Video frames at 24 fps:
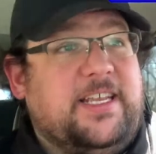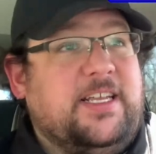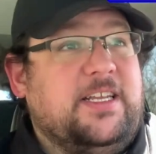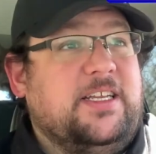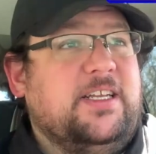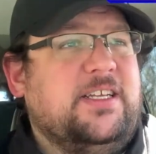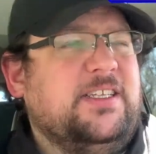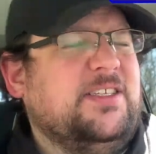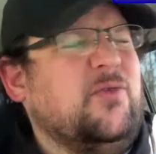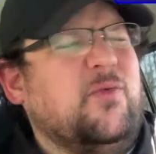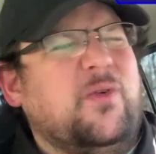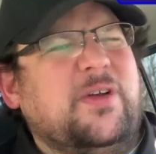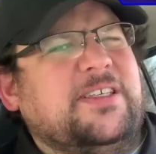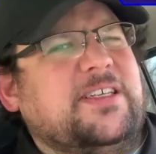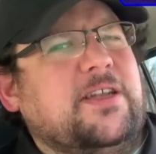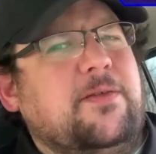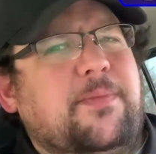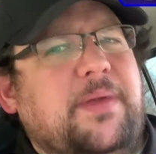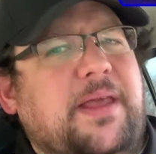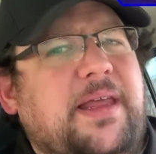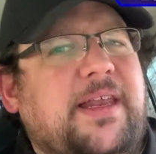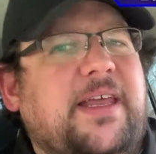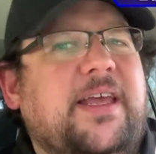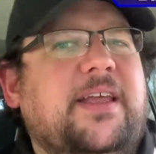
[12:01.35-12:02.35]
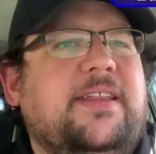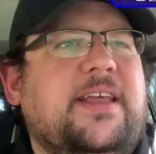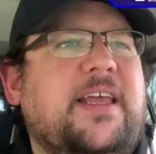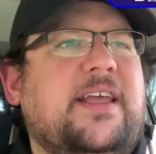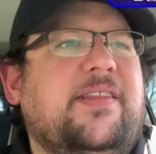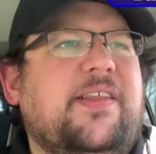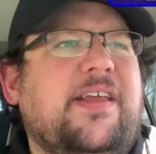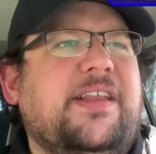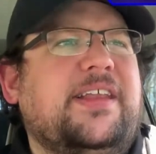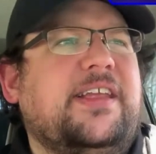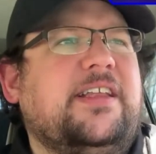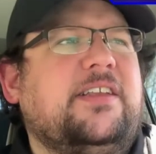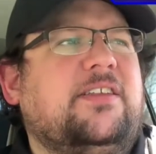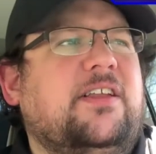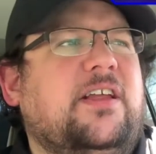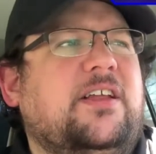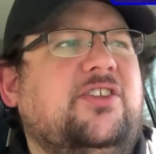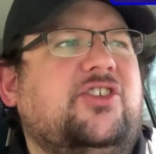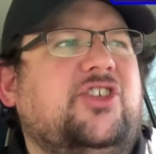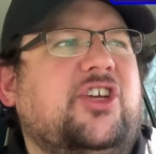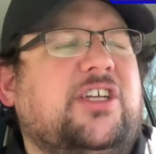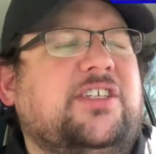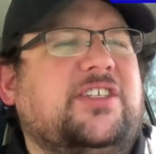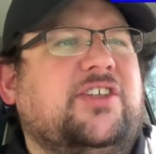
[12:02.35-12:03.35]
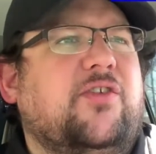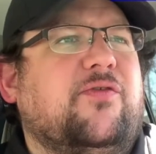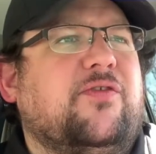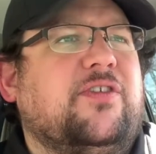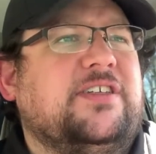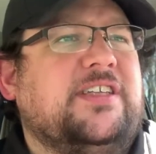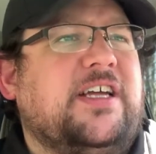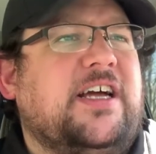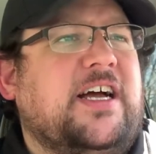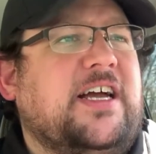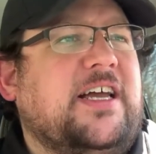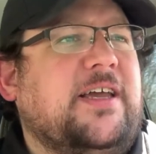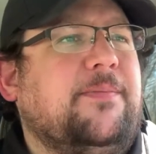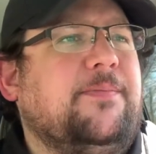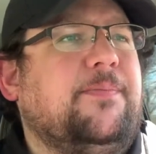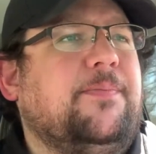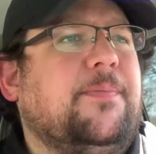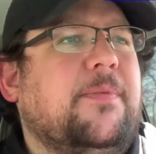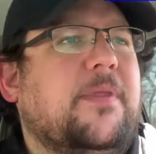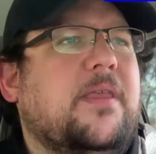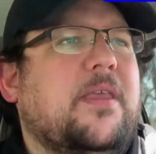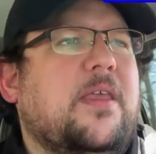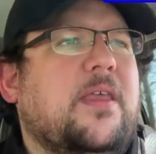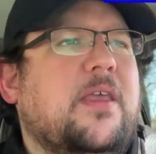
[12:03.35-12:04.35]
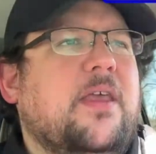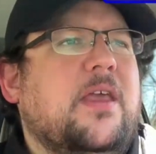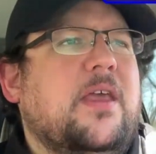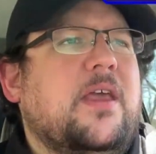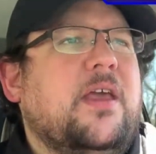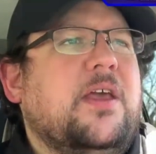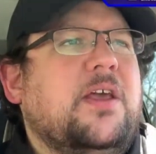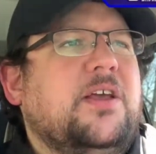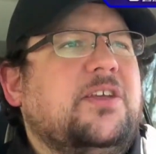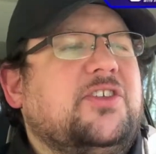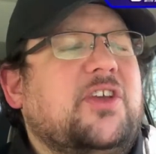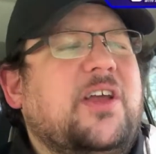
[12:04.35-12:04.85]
Because it wasn't immediate. They did adjust over time.